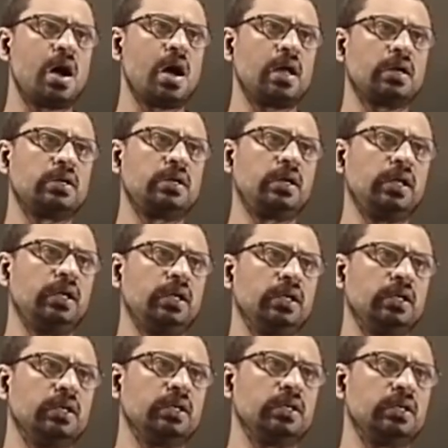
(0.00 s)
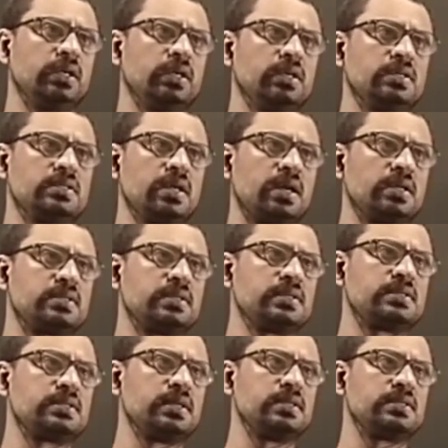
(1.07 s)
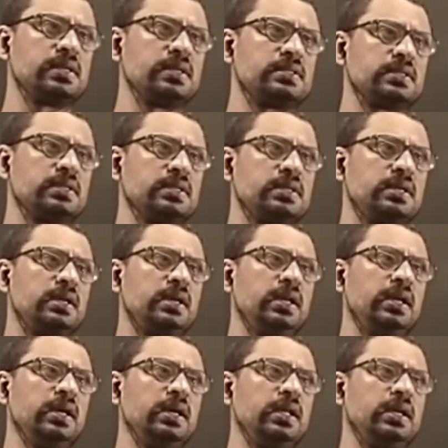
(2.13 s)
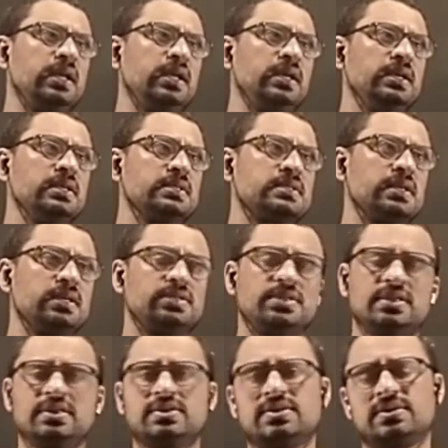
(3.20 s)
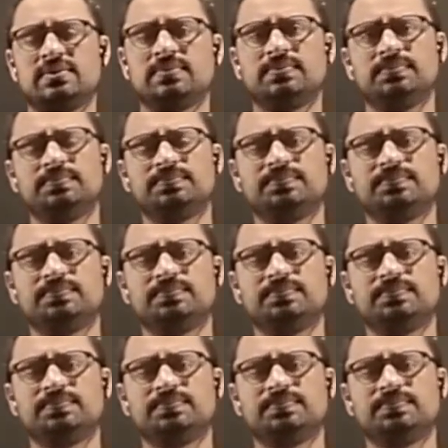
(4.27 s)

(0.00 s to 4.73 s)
RT is the resistance at T degree Celsius.